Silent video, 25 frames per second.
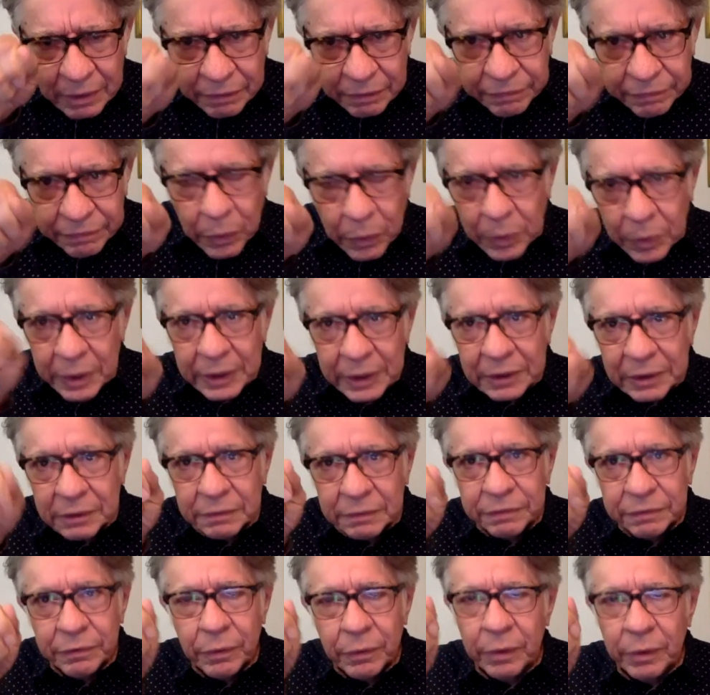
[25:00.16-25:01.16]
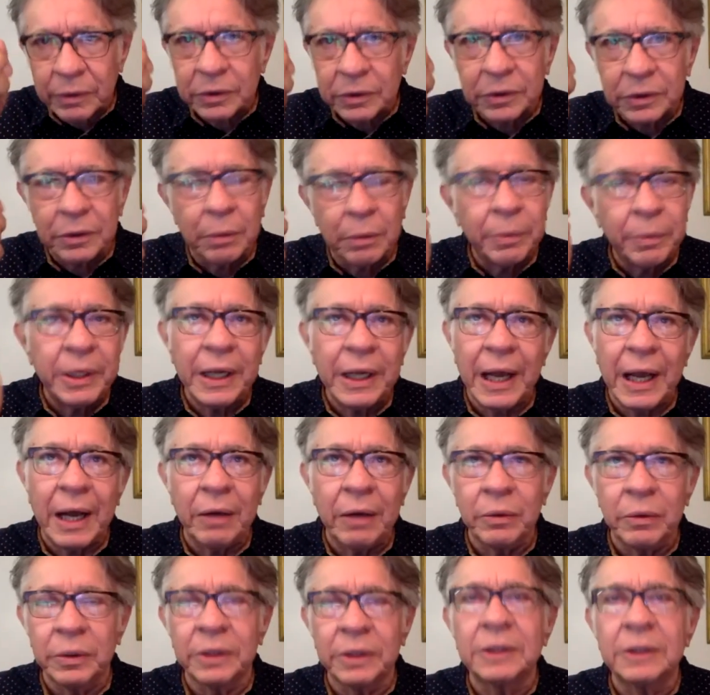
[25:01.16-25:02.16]
focused for so many
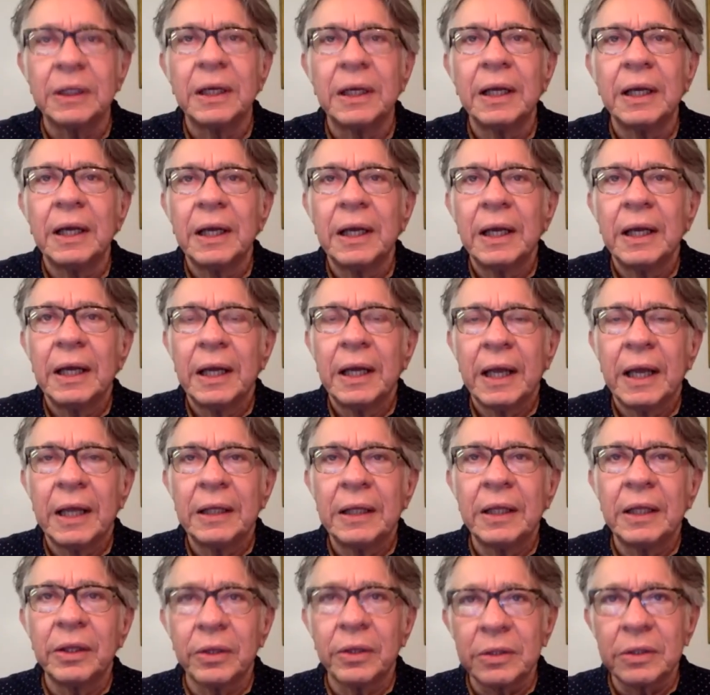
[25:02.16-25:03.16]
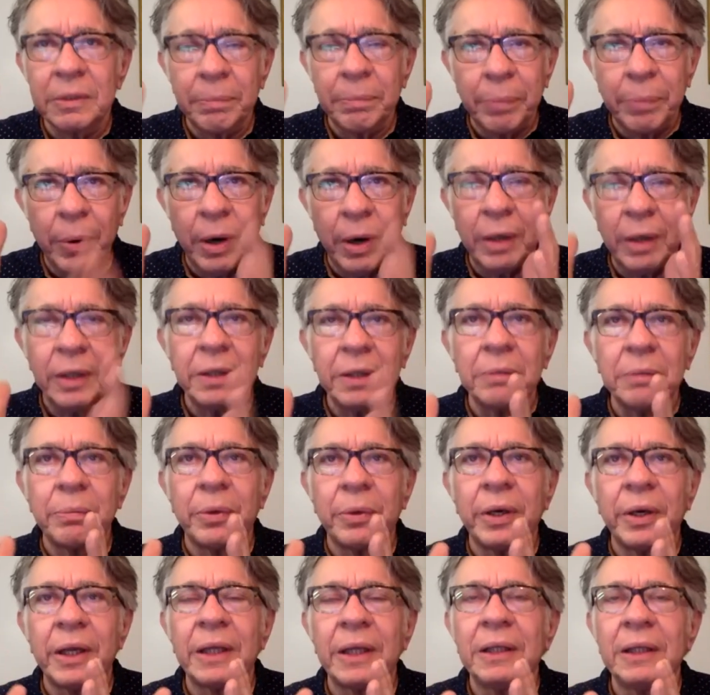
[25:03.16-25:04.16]
hours, and then there's a part of the
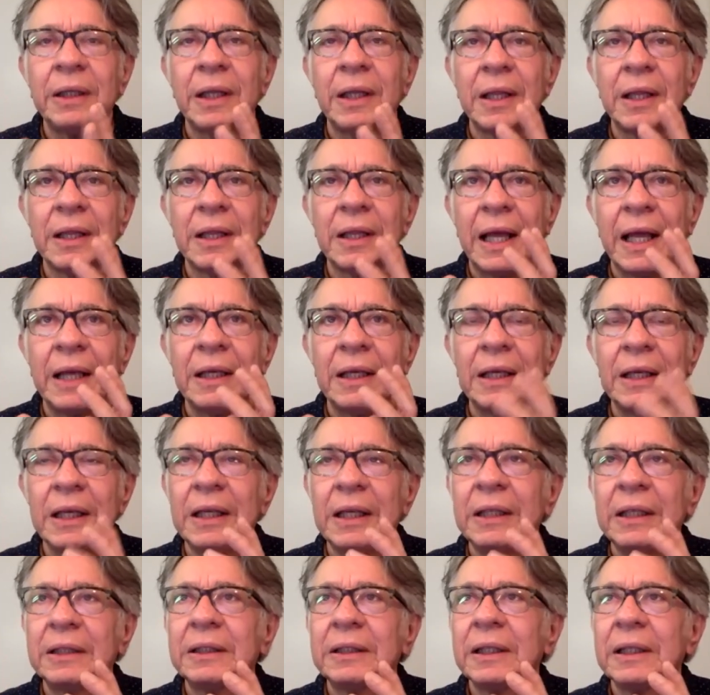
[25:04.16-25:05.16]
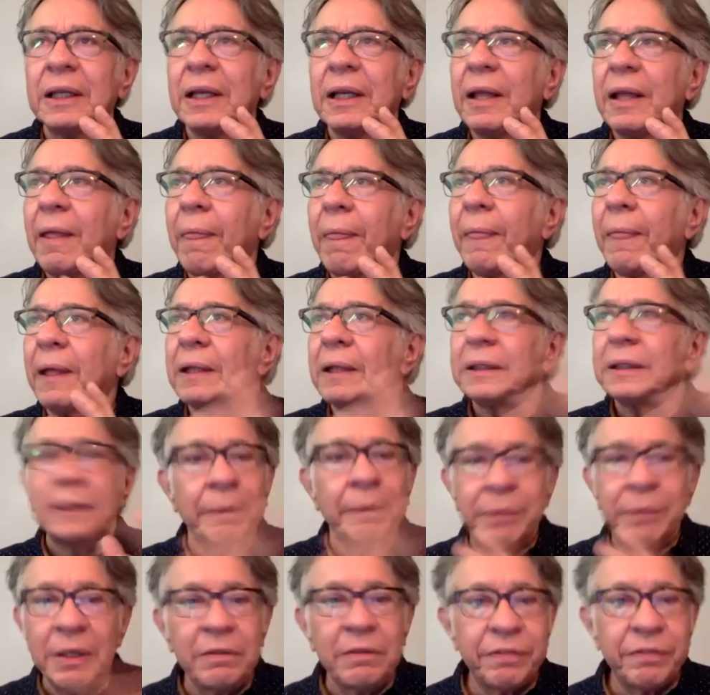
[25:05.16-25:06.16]
brain that needs
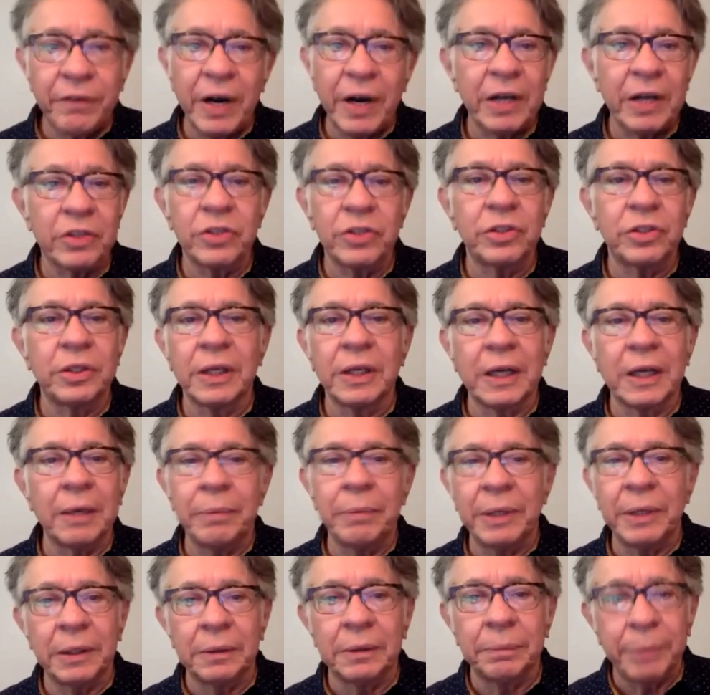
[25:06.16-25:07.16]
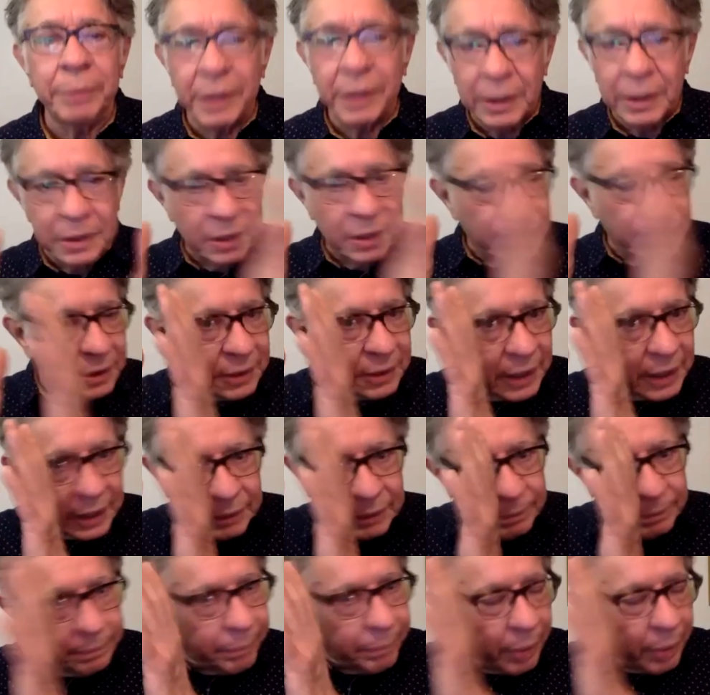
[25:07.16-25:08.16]
something fresh to come in because it's like
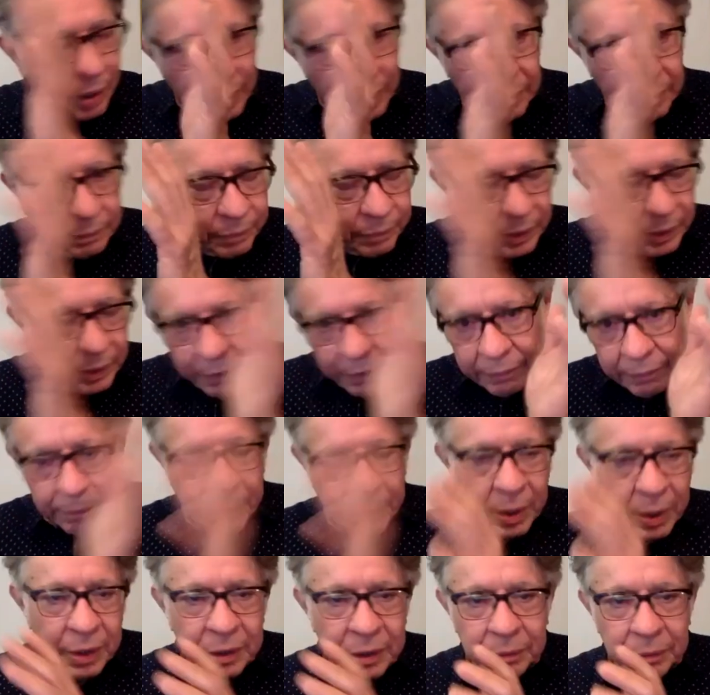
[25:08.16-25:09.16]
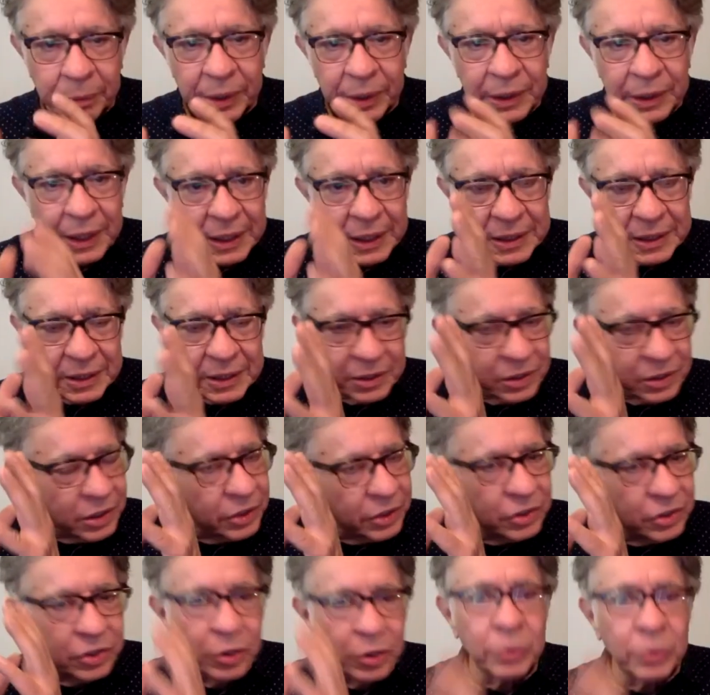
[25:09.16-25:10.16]
part whatever part of the brain that is, it's
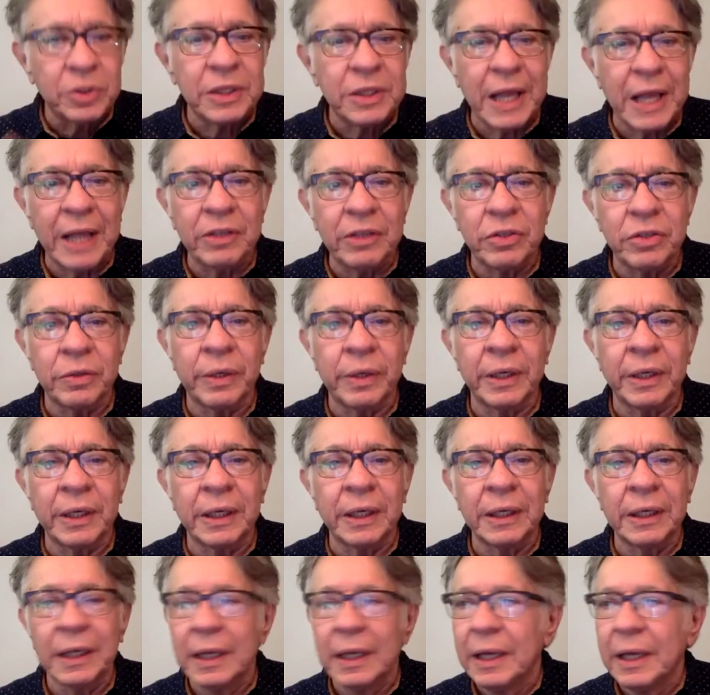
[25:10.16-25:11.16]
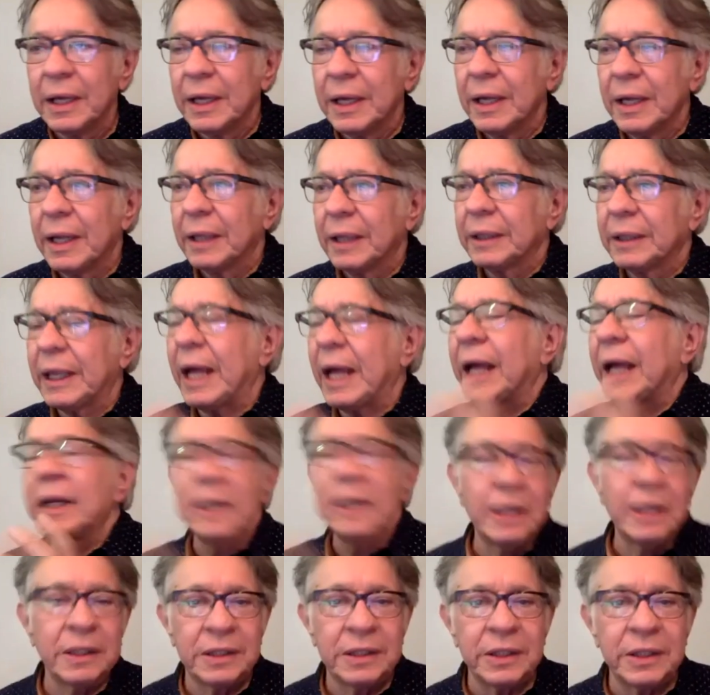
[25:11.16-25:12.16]
just so saturated. I
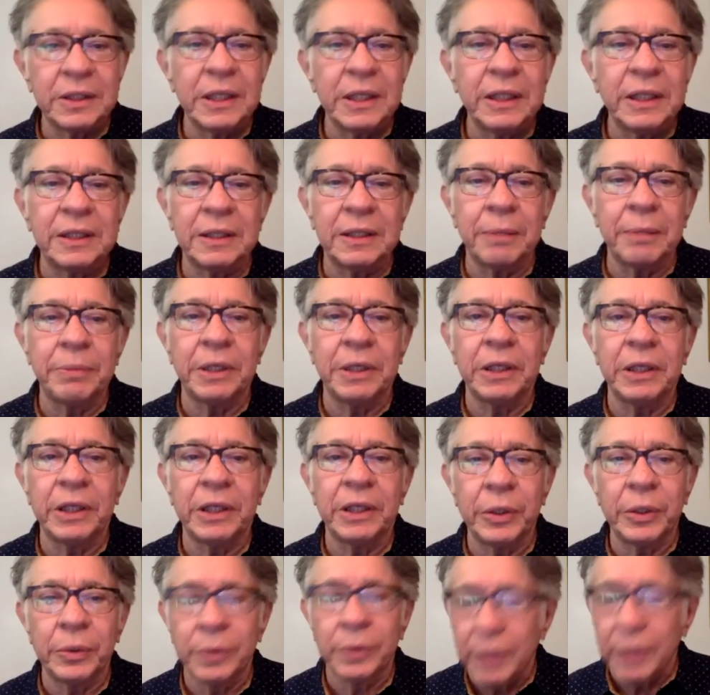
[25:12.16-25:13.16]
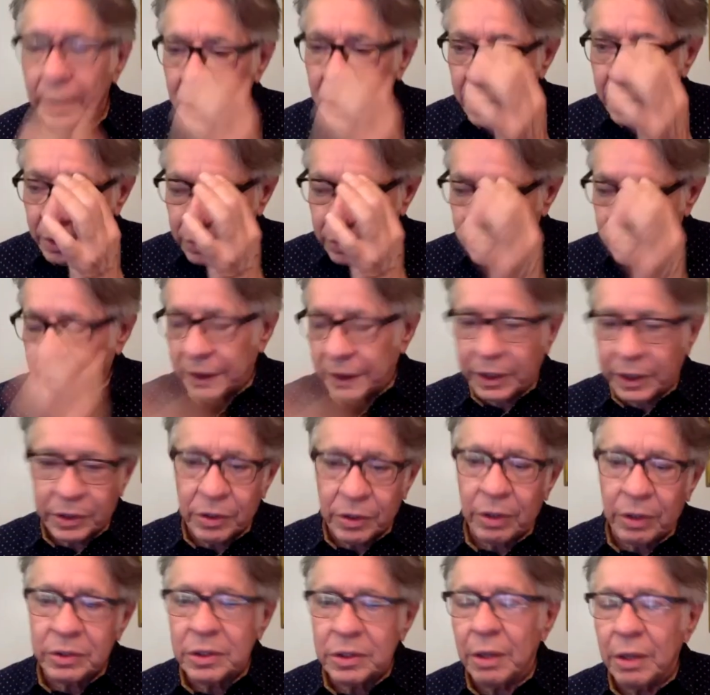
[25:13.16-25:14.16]
need just need something new. So the
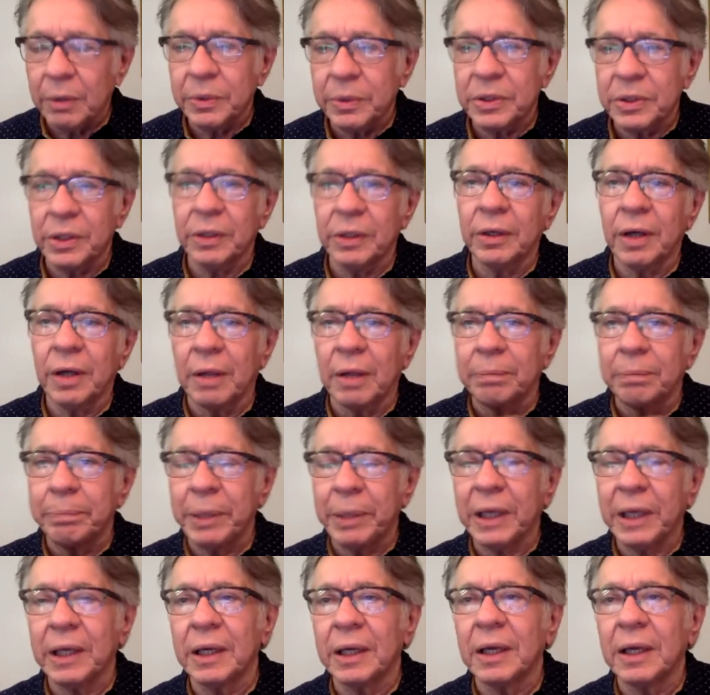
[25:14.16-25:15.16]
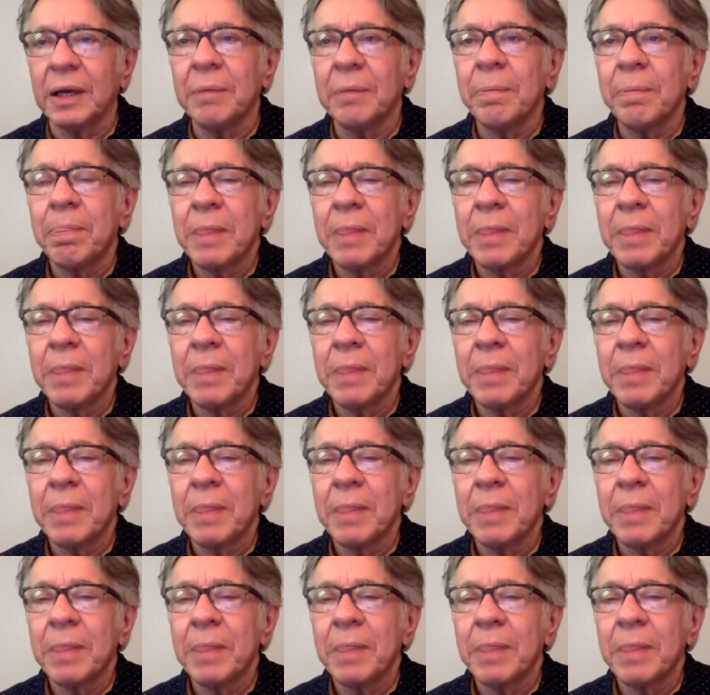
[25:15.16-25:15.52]
guitar's always there. I'll pick it up.